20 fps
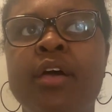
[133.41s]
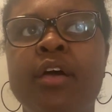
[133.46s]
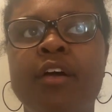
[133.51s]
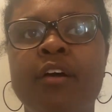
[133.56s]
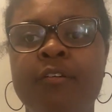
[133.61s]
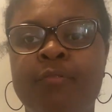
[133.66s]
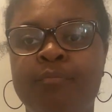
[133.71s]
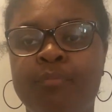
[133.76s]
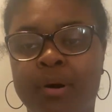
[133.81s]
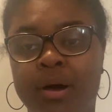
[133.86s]

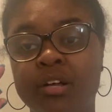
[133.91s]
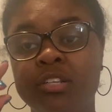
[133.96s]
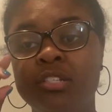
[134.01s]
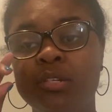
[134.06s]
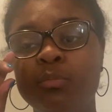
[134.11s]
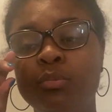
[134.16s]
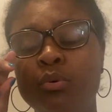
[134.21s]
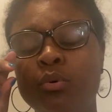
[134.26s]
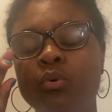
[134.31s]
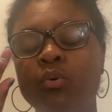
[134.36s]
if
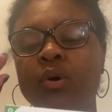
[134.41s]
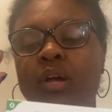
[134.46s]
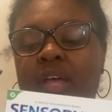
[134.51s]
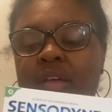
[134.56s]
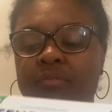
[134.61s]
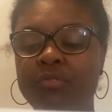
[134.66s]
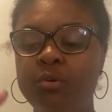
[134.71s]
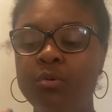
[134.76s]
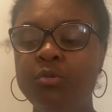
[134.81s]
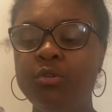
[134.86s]
possible,
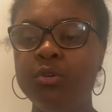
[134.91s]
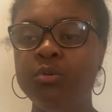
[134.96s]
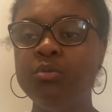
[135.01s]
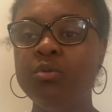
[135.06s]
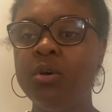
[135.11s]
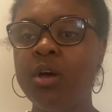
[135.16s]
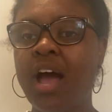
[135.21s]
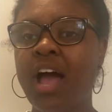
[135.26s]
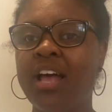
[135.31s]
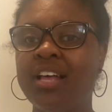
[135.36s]
if you
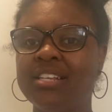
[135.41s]
do